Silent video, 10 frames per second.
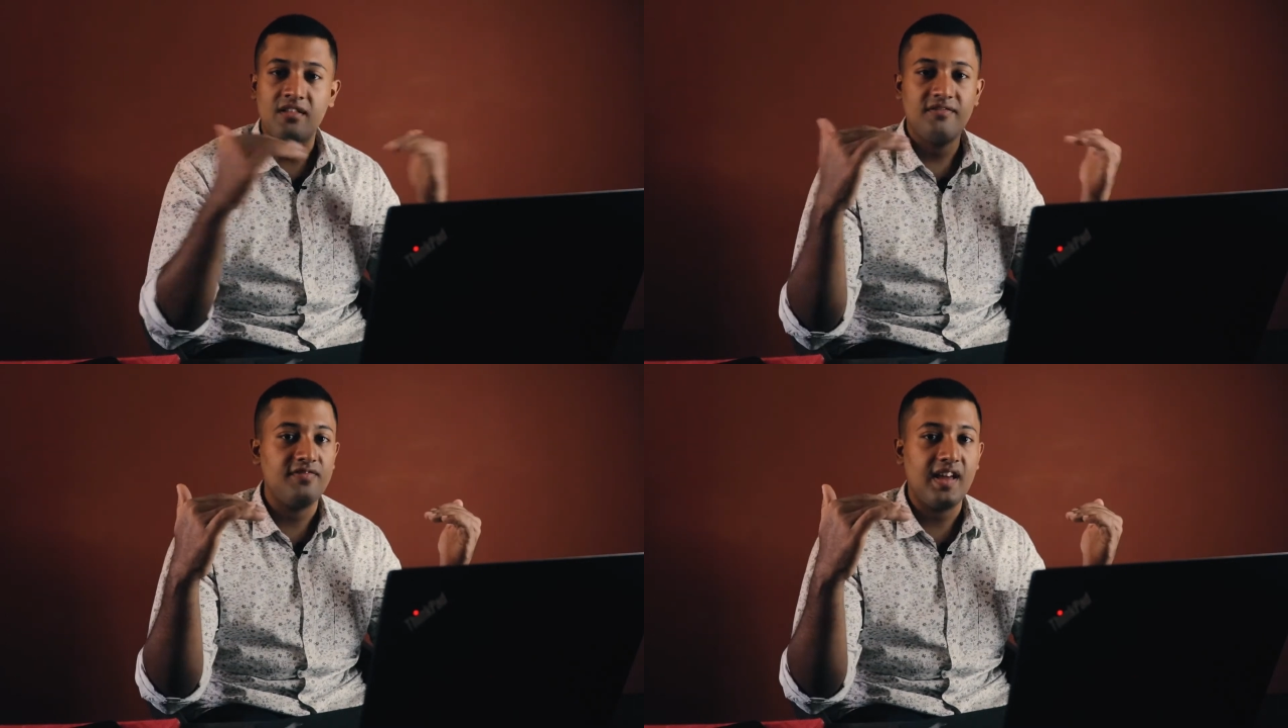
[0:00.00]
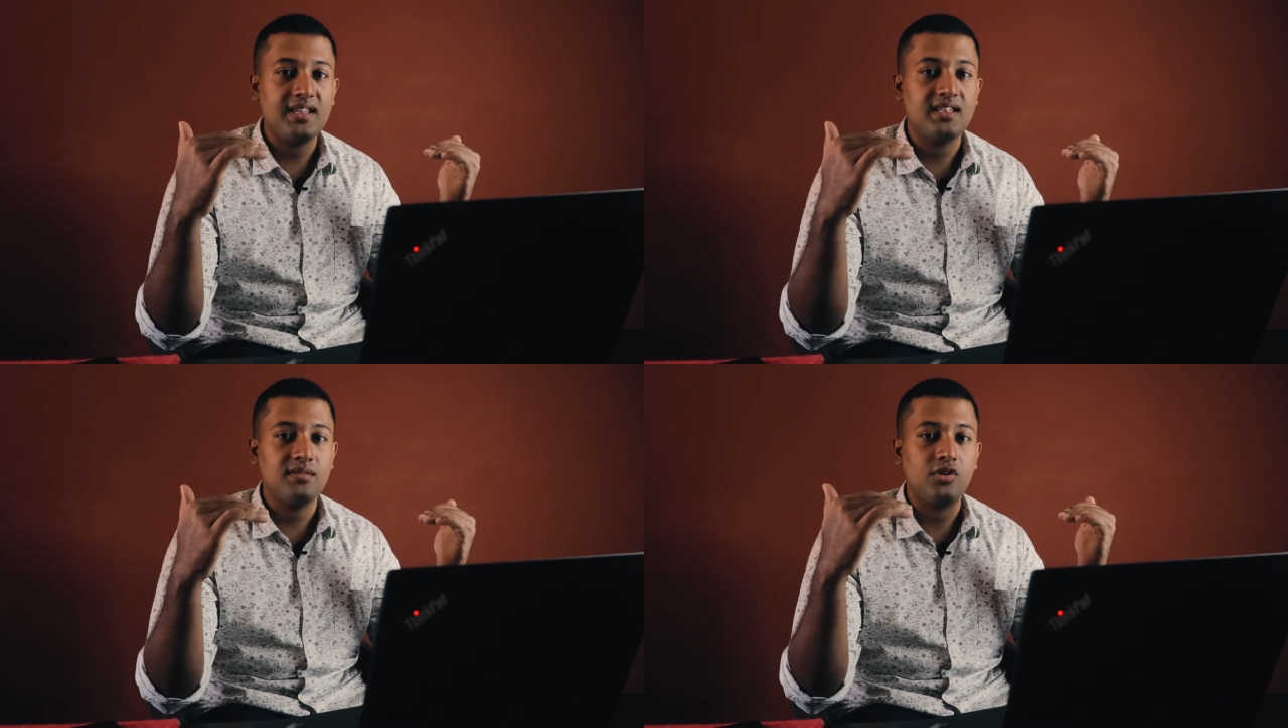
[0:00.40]

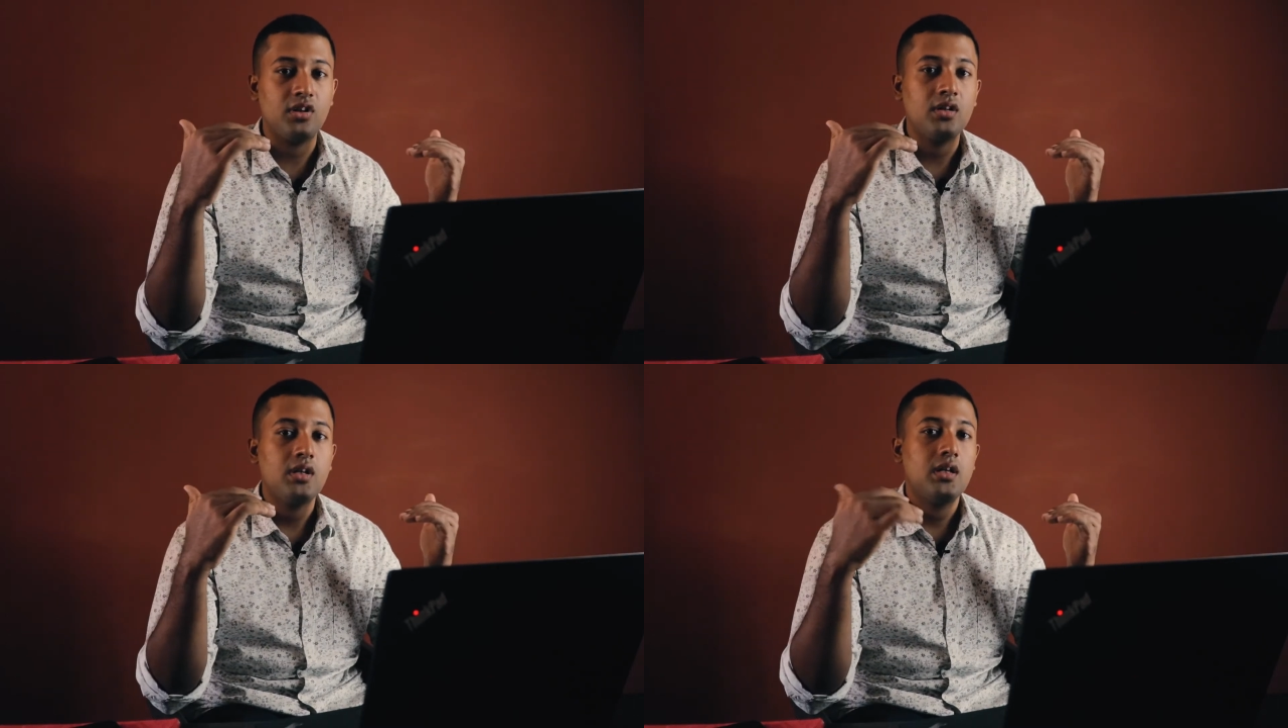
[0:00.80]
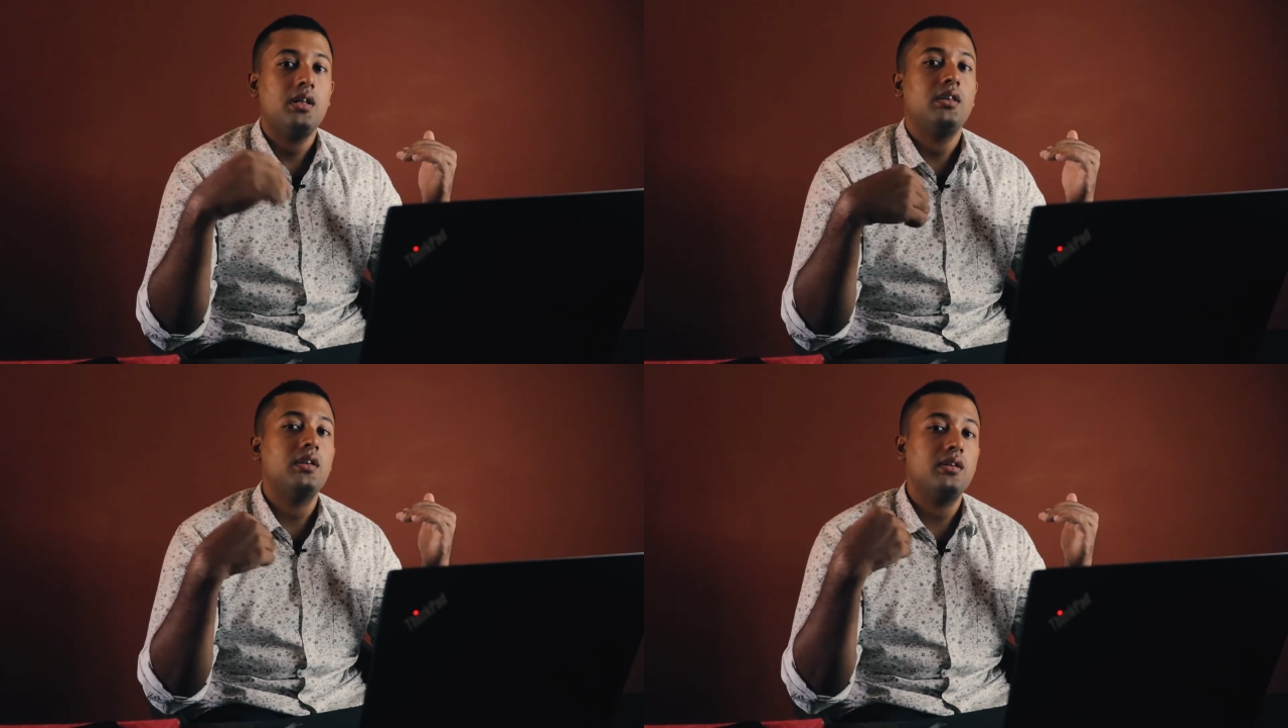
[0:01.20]
Very similar.
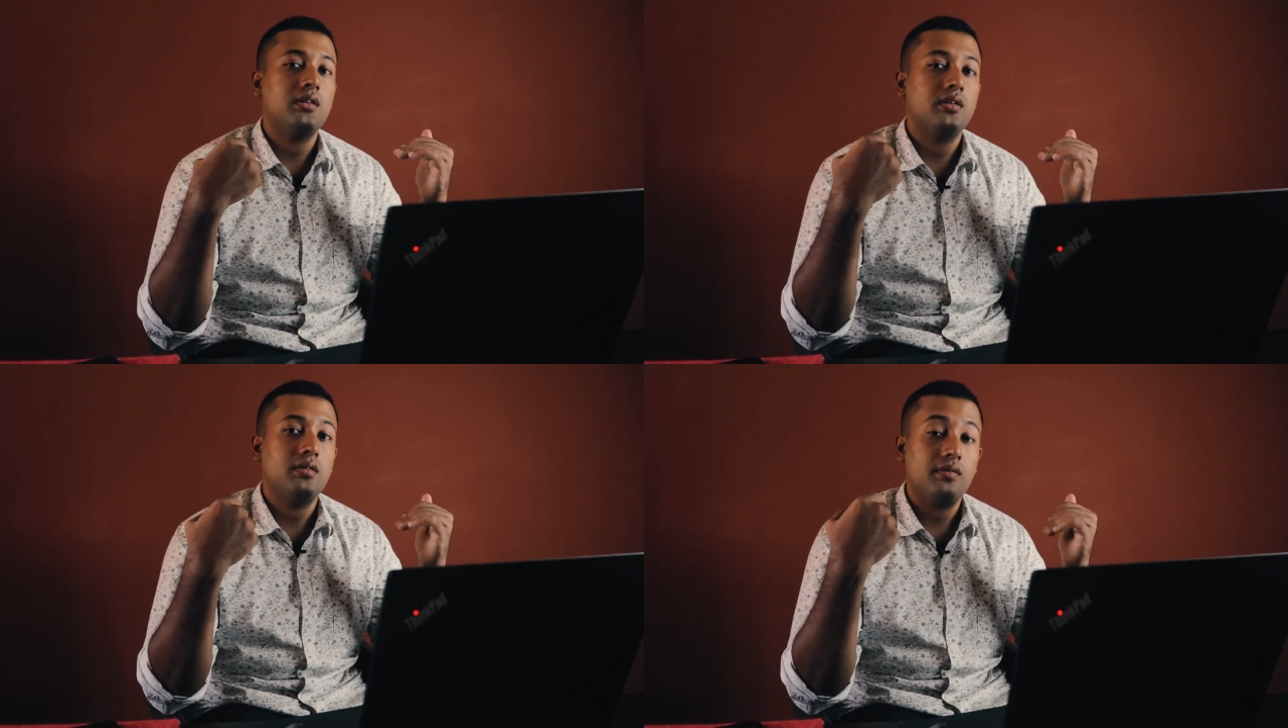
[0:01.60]
The